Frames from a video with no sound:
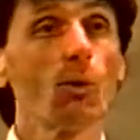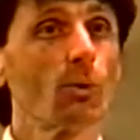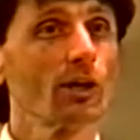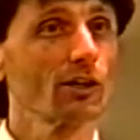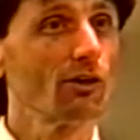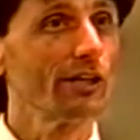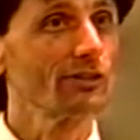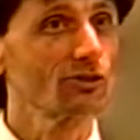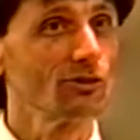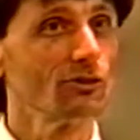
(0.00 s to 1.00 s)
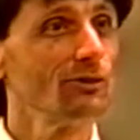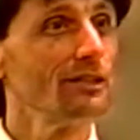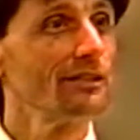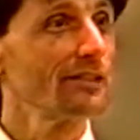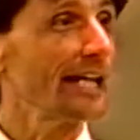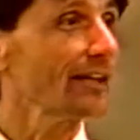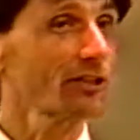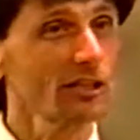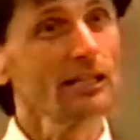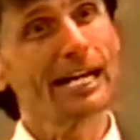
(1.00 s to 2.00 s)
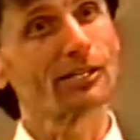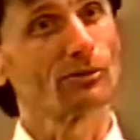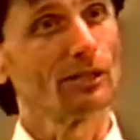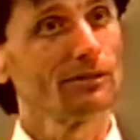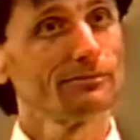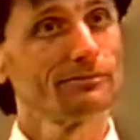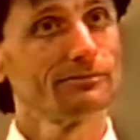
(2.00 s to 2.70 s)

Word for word: we're going to take the collateral,